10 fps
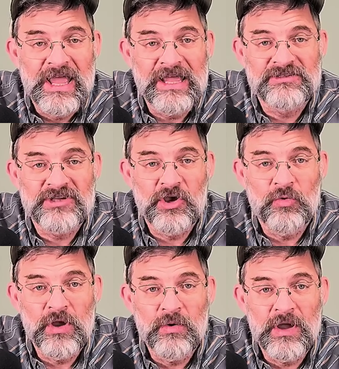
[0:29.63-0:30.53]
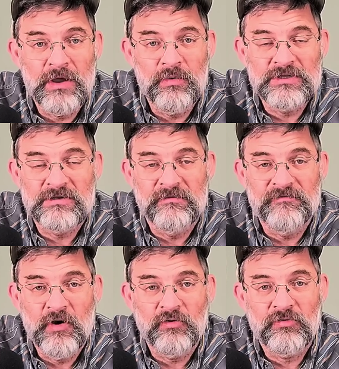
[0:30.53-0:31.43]
And so we went with some
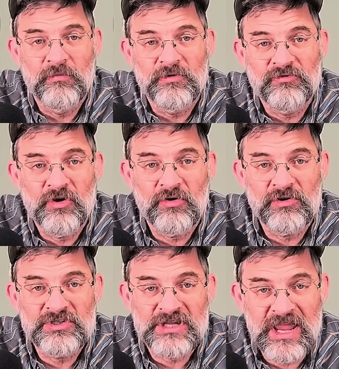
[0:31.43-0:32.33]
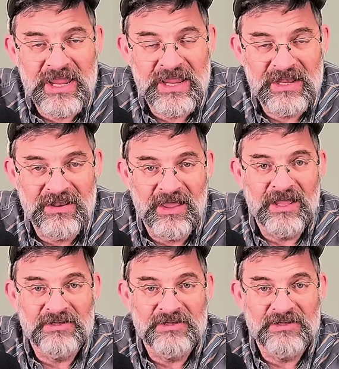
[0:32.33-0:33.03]
folks from the church and